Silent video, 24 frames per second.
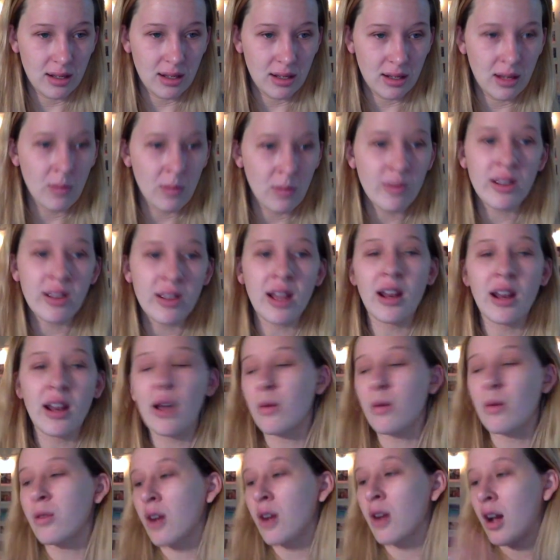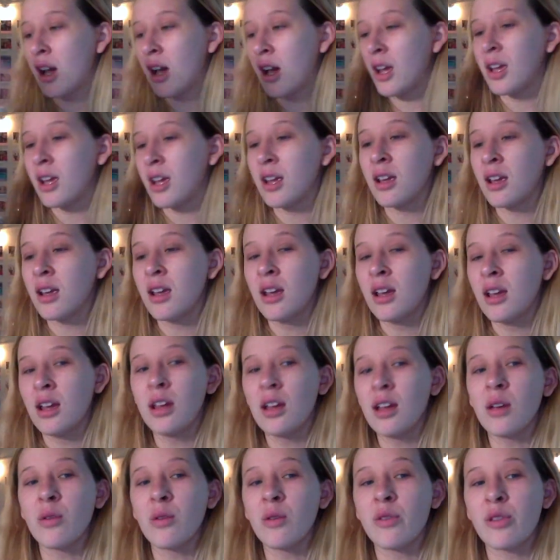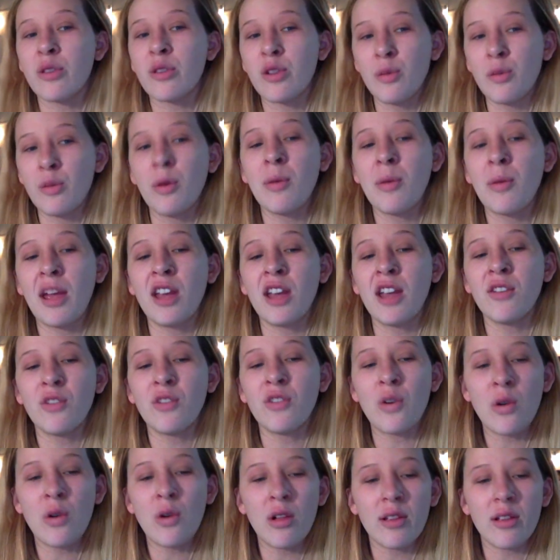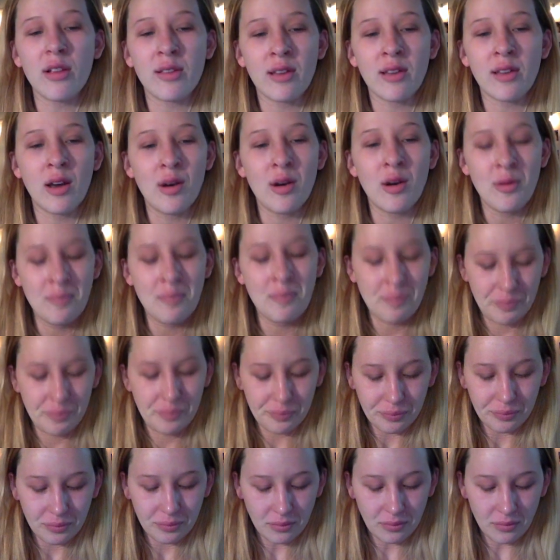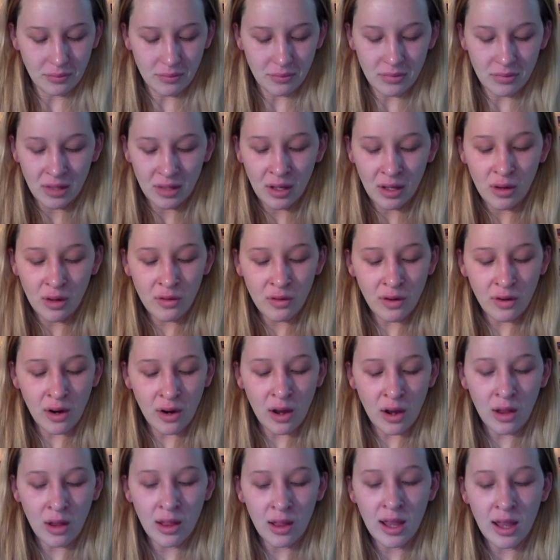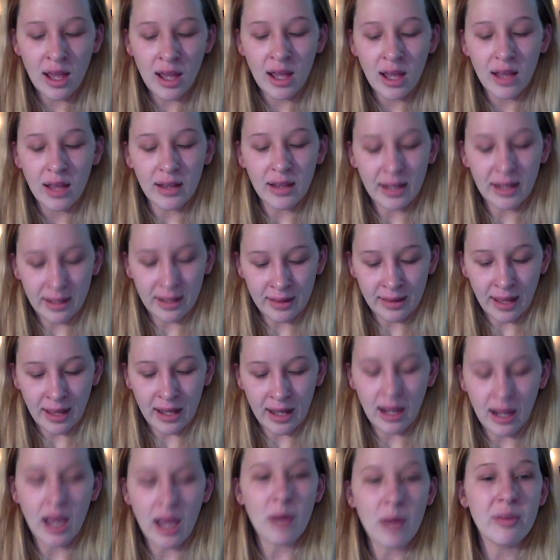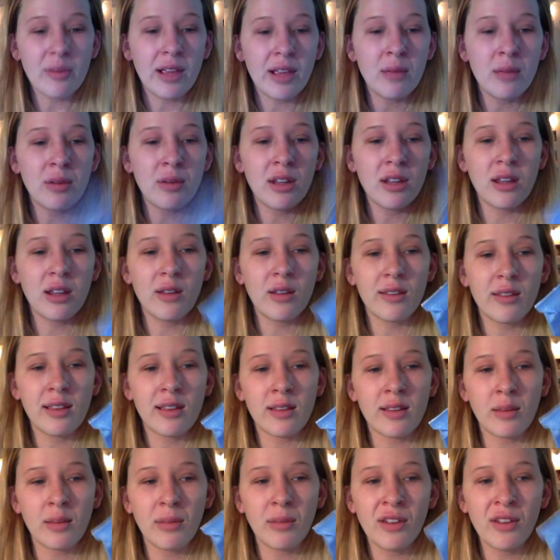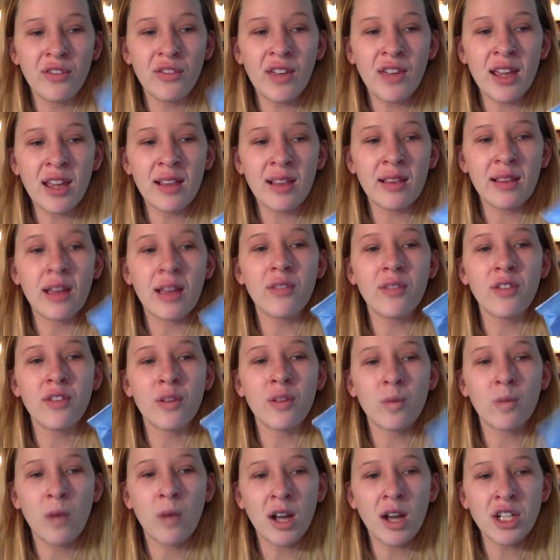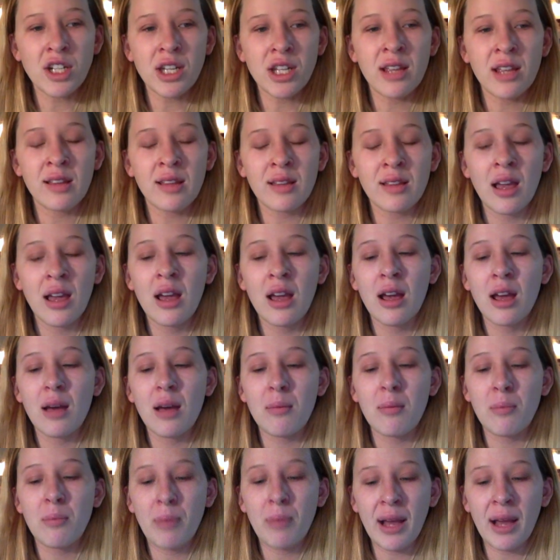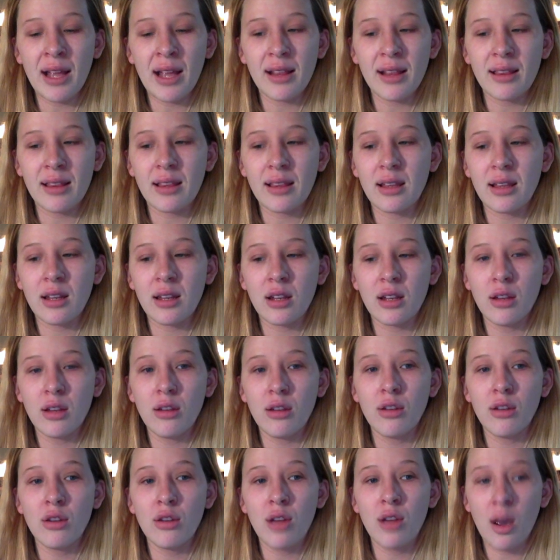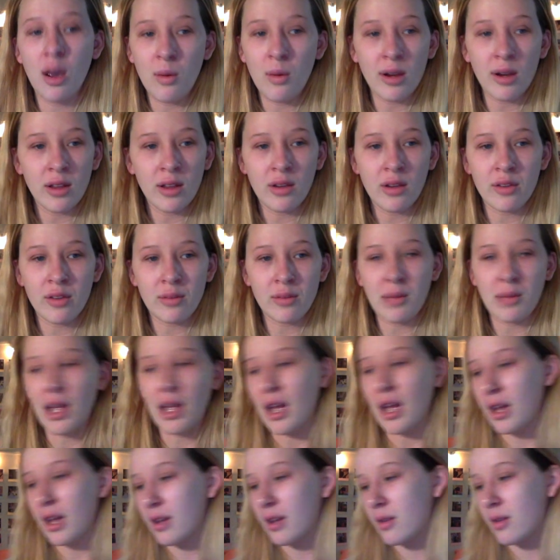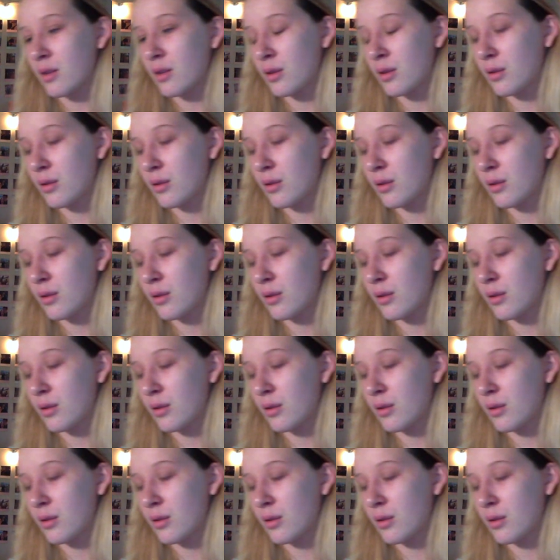It was done. I was crying. It was super painful. So overall, like I said, I was able to use these on my face and for swatches, but nowhere close to my eyes.